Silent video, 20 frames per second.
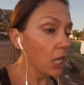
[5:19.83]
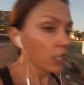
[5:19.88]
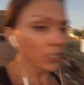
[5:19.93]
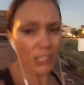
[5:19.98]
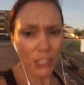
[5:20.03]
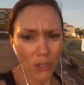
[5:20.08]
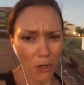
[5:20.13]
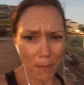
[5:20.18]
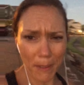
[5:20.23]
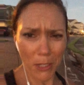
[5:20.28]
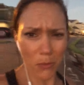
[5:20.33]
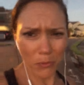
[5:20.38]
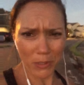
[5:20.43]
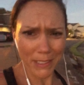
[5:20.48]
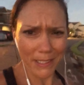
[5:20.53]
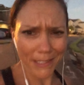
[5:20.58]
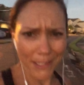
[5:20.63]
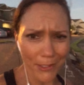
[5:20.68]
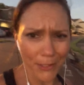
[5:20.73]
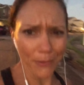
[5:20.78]
because nobody
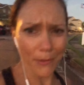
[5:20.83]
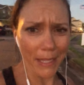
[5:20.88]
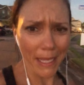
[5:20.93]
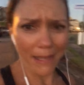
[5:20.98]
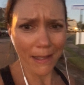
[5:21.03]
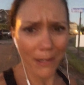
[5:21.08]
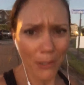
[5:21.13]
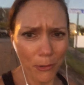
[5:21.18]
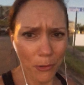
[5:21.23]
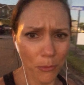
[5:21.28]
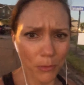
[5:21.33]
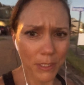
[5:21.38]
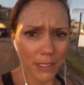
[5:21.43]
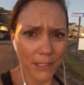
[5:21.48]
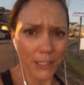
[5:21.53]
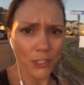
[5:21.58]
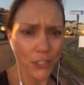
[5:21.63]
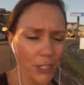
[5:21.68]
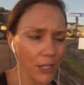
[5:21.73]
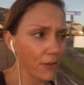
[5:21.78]
wants to do that. Who
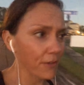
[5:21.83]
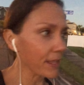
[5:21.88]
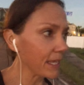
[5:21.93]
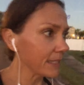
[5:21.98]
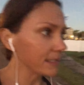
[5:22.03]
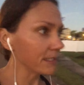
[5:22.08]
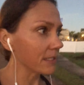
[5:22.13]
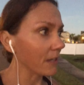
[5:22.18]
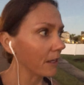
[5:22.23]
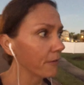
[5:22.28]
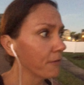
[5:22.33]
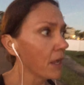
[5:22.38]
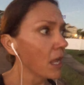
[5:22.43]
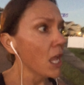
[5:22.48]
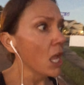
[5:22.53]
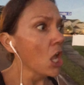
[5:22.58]
wants to share that stuff?